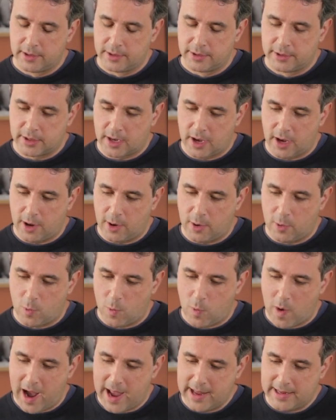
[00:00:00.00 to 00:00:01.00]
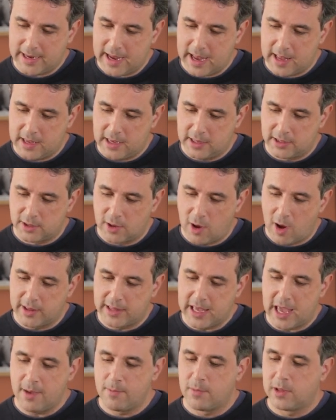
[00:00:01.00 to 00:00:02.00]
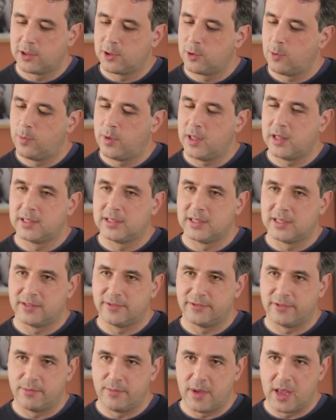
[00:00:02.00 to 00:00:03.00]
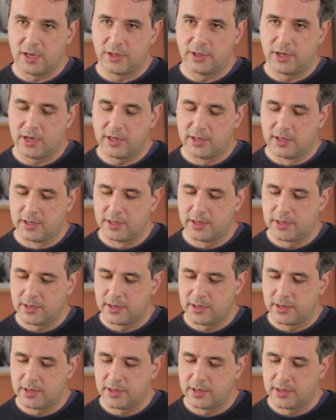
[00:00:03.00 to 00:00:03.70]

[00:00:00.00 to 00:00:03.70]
So white is not able to build this formation.